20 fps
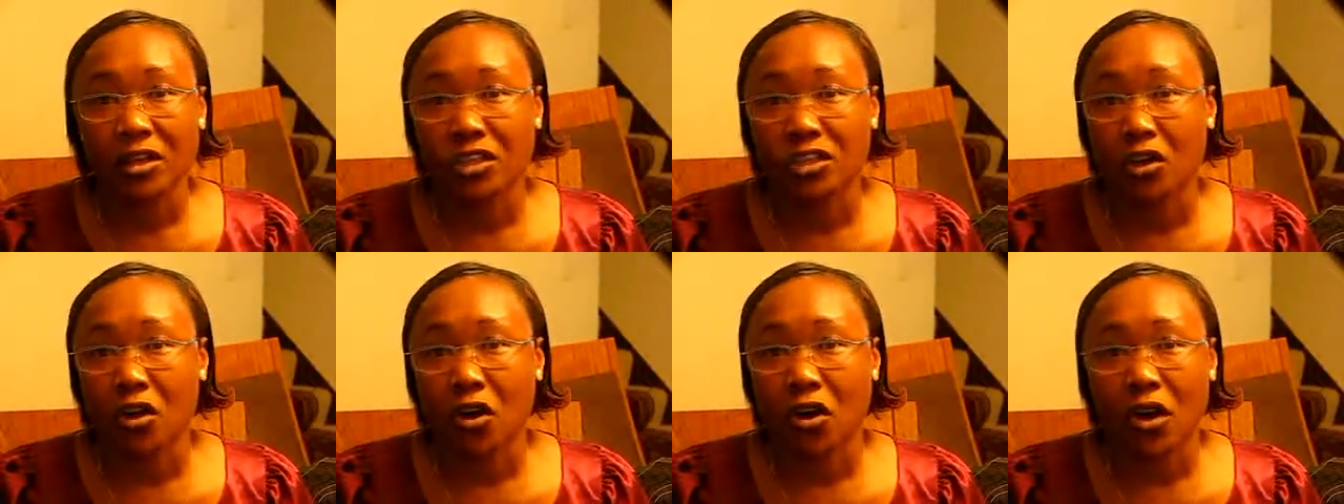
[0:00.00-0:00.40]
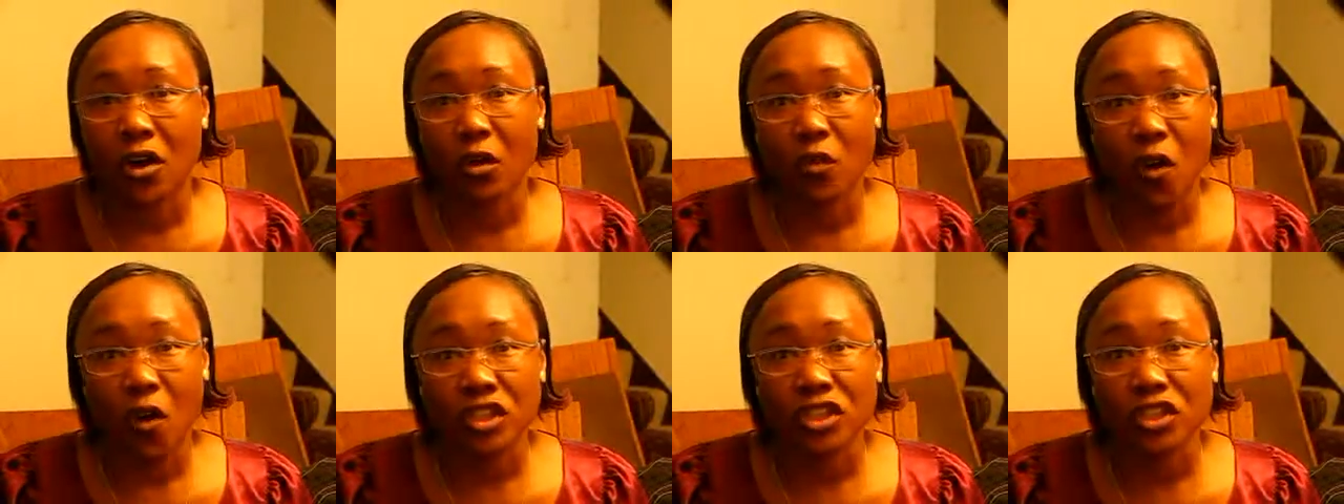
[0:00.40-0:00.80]

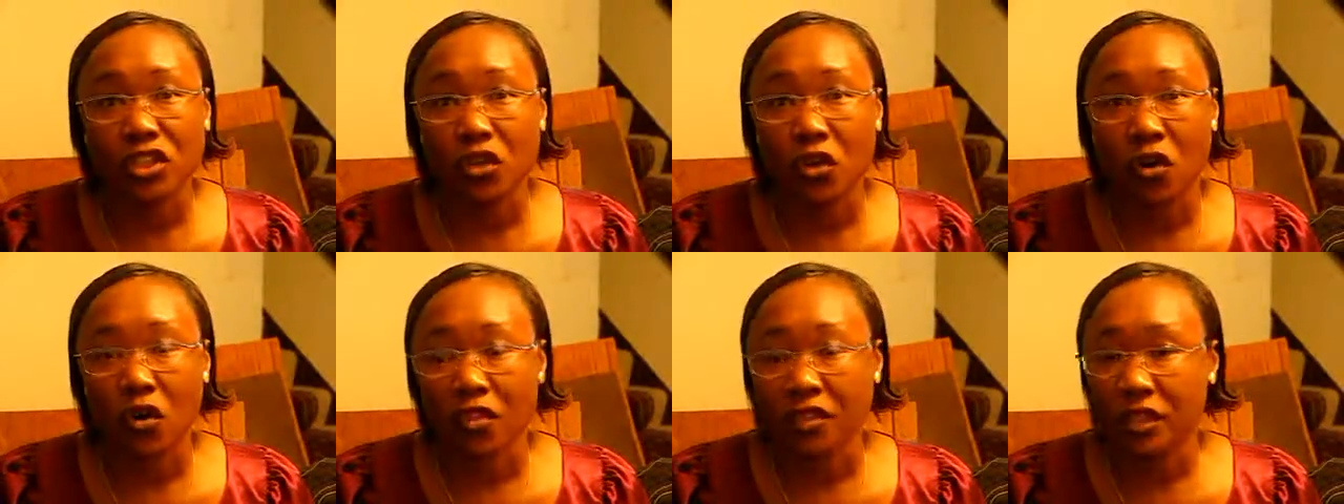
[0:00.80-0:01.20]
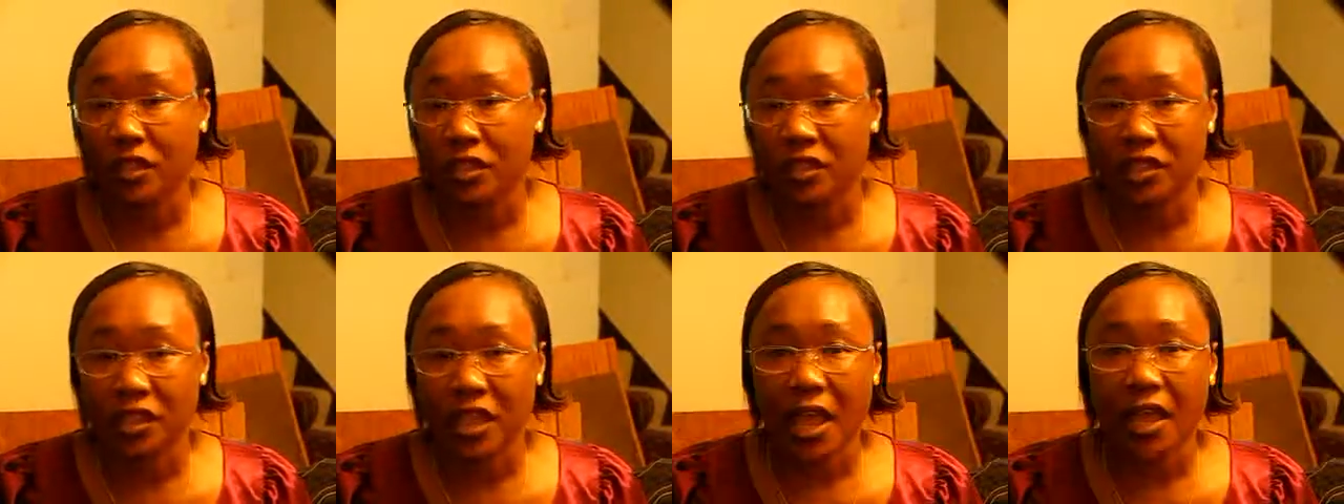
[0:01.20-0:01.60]
So once you
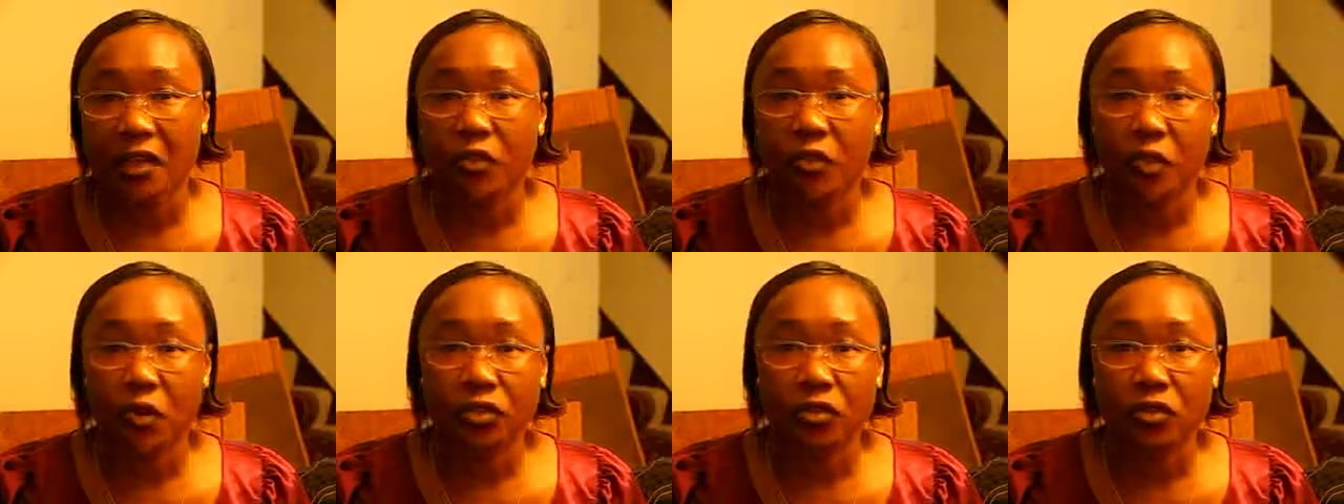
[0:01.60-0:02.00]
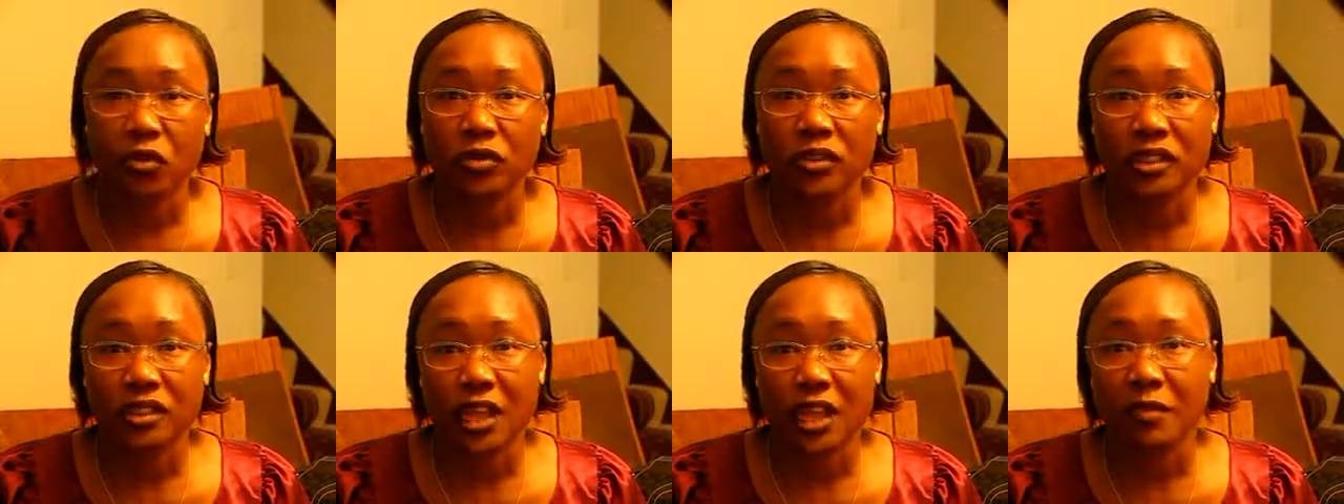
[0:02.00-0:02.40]
understand what
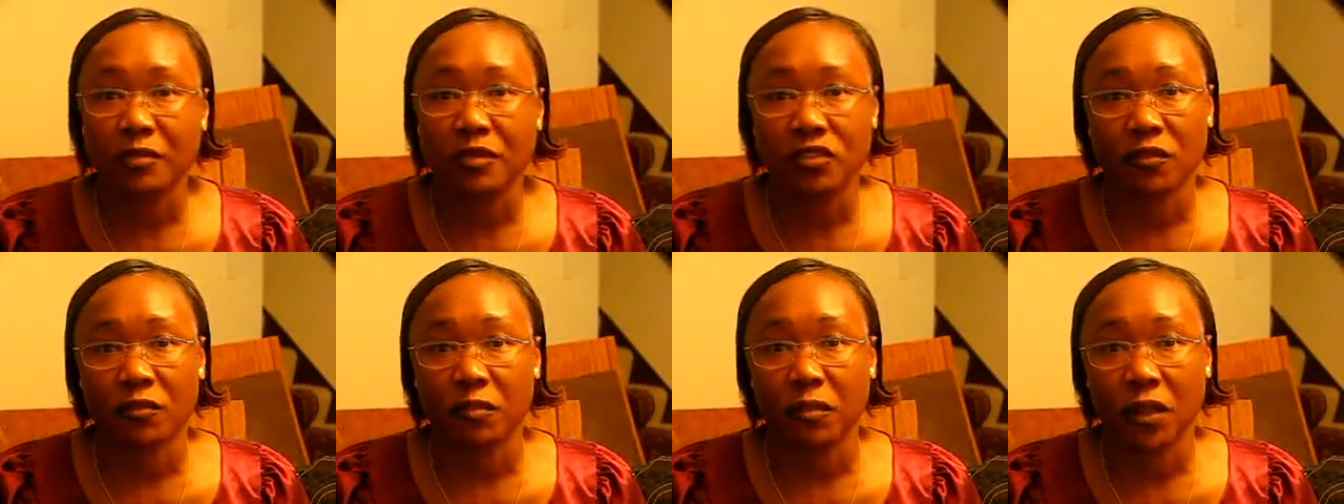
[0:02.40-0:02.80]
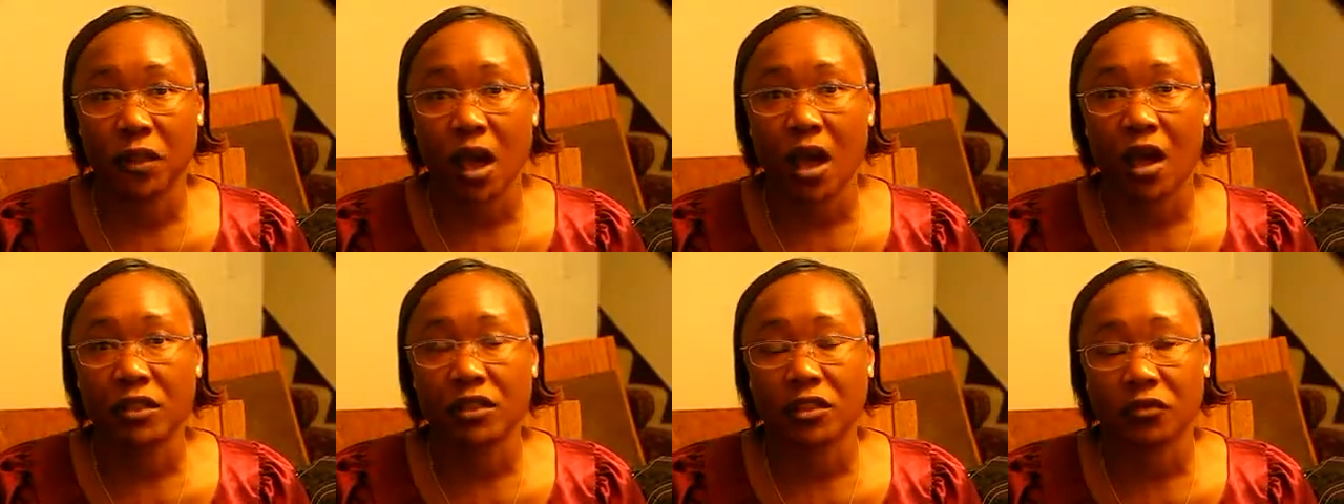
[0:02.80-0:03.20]
those types of
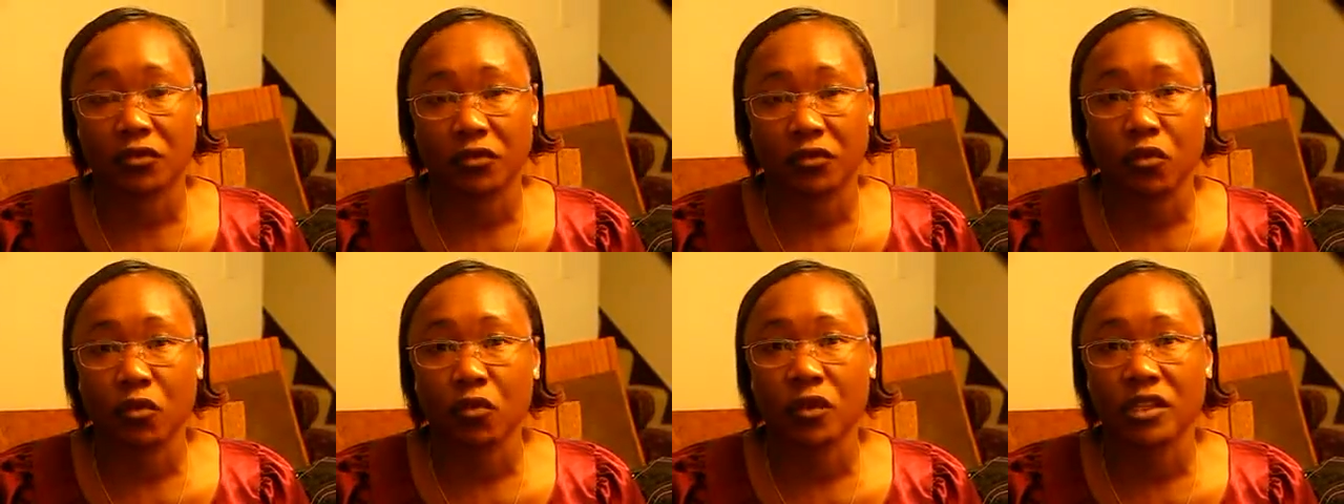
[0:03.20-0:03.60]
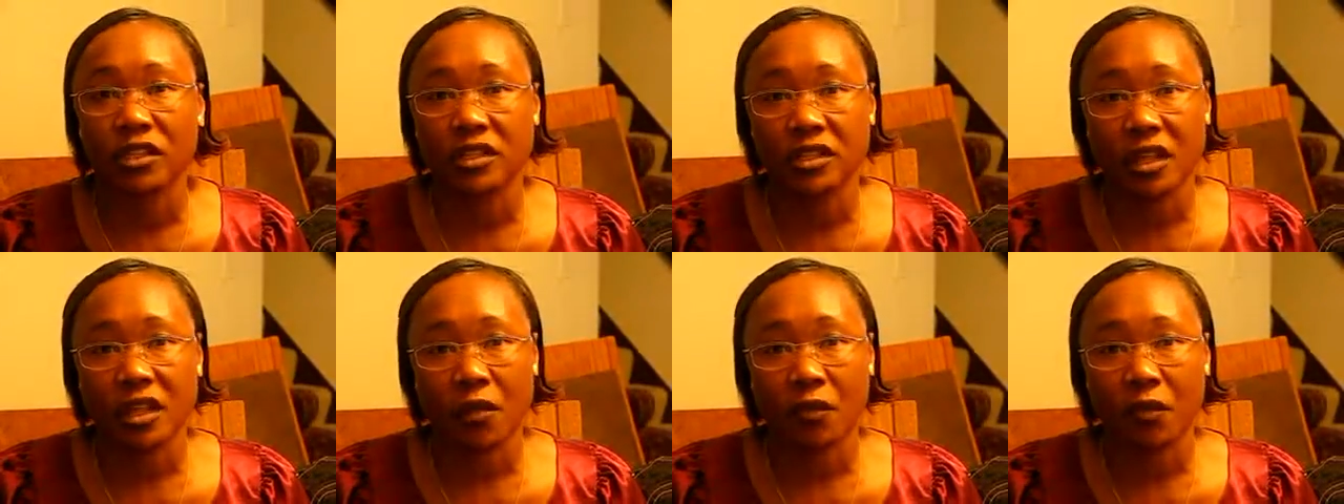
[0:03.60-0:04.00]
blood, the
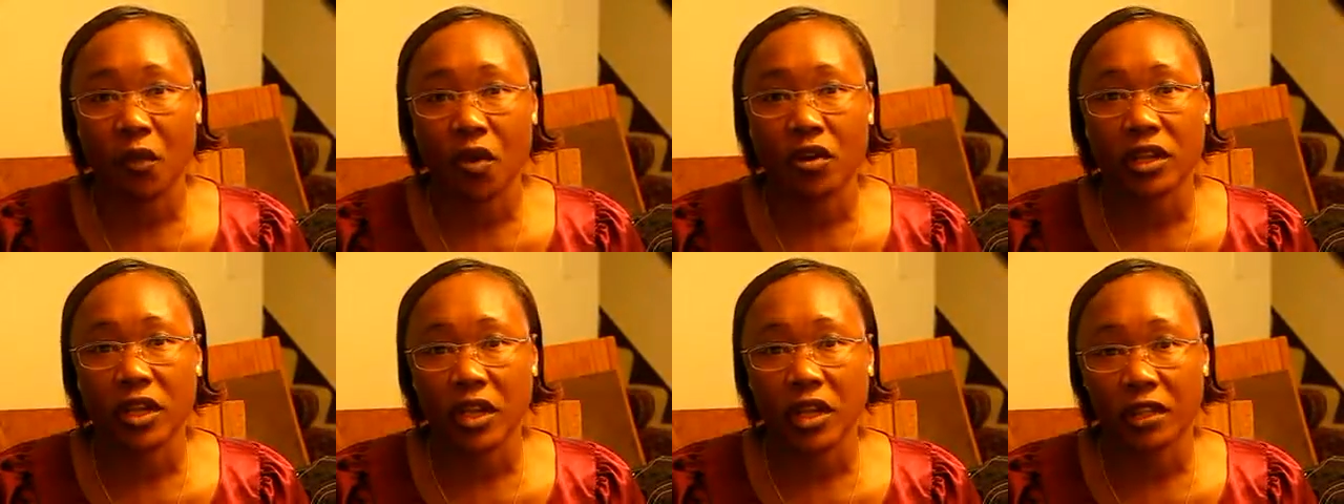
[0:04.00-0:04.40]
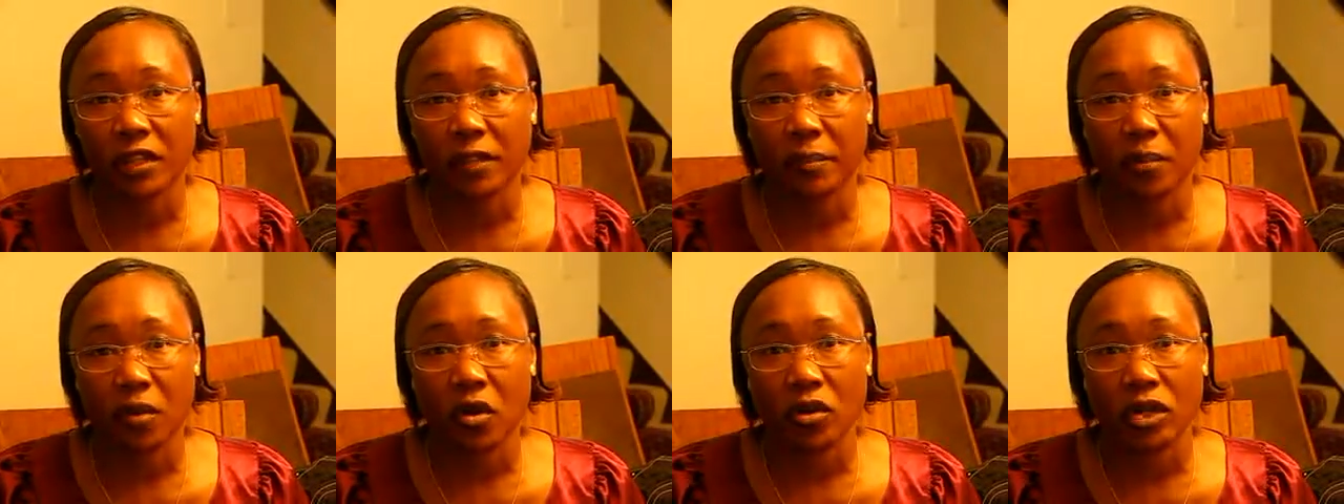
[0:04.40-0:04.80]
fluids that run in
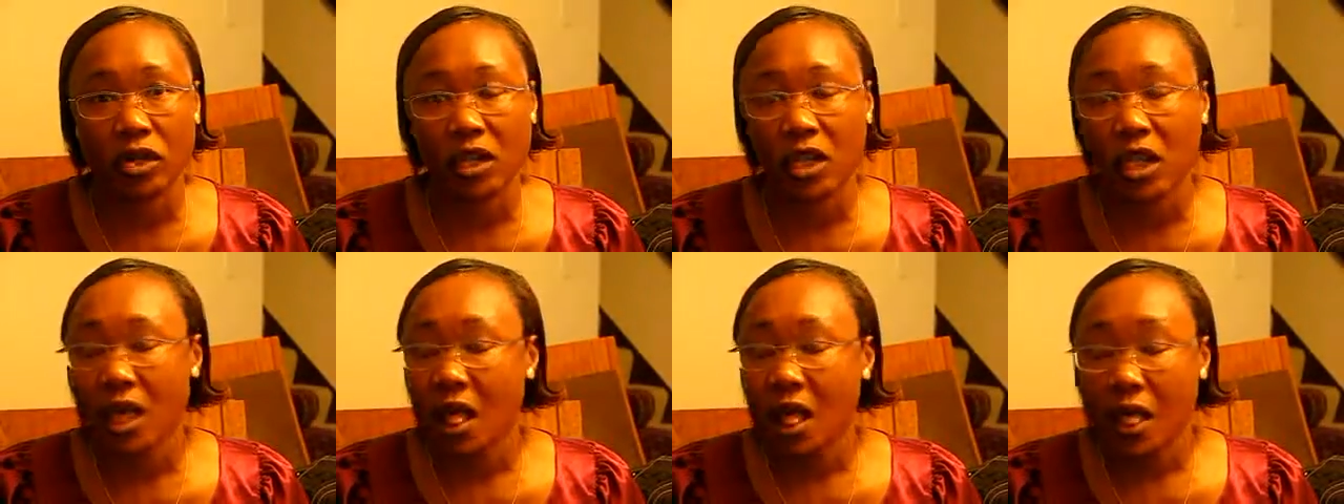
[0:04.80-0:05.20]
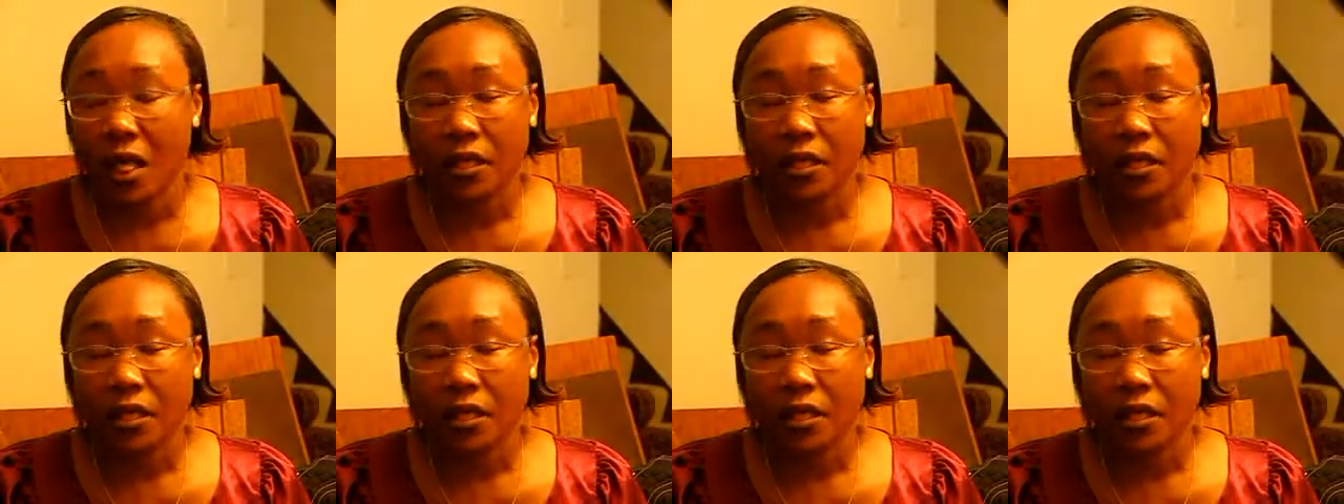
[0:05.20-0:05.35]
the body,